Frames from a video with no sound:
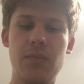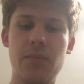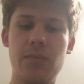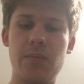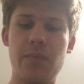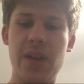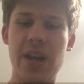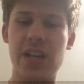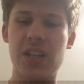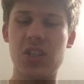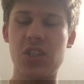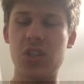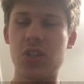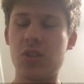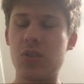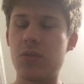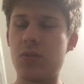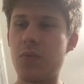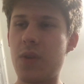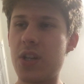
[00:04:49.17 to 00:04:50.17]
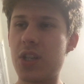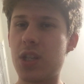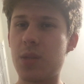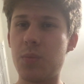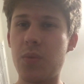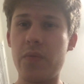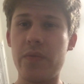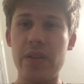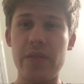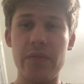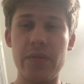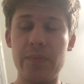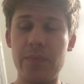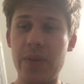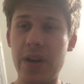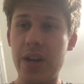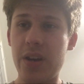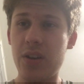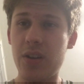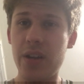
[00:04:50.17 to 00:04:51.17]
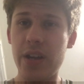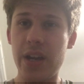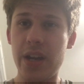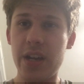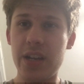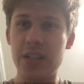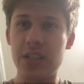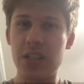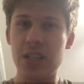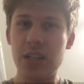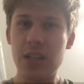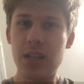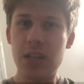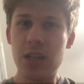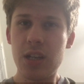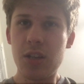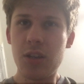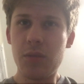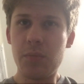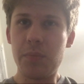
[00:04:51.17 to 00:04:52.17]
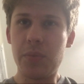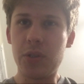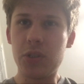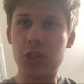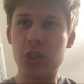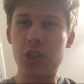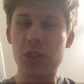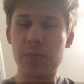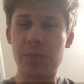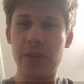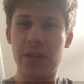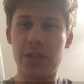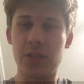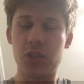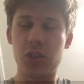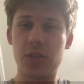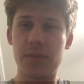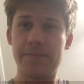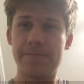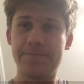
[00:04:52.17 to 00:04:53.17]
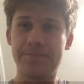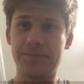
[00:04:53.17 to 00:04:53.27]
makes the rest of the movie even better and builds suspense.